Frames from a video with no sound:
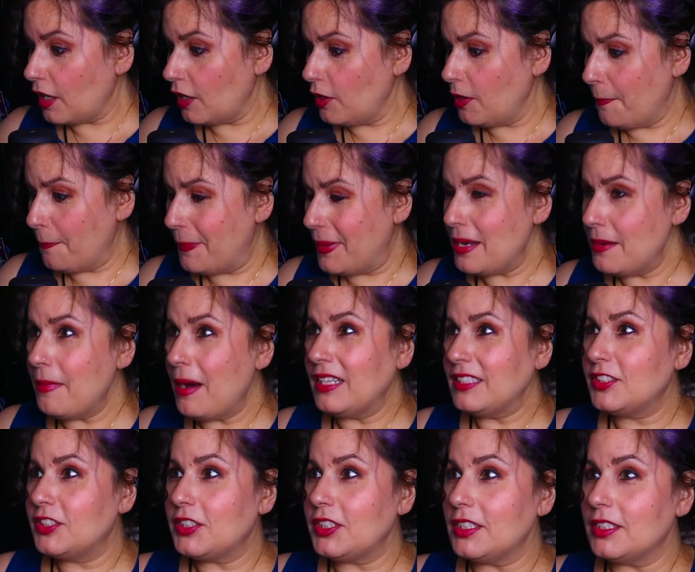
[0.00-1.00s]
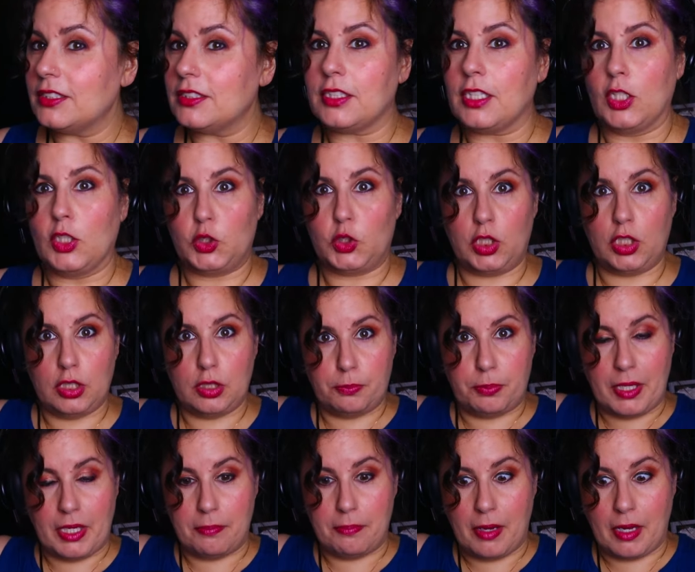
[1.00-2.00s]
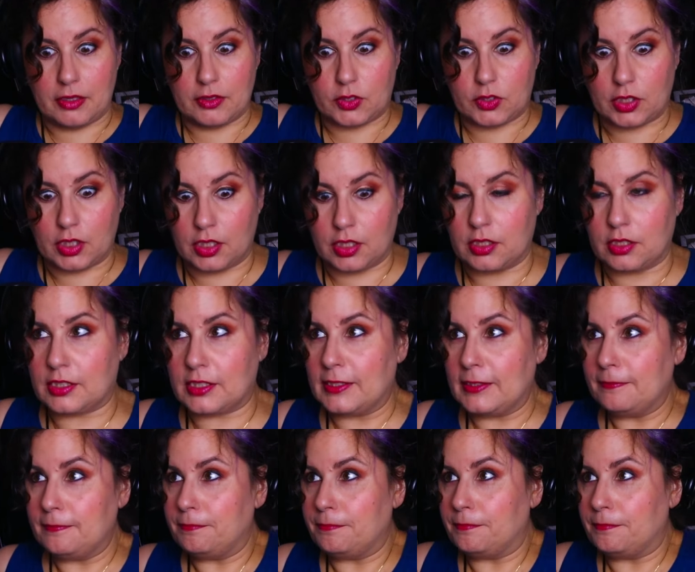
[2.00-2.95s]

You've been monsters. She's been monsters.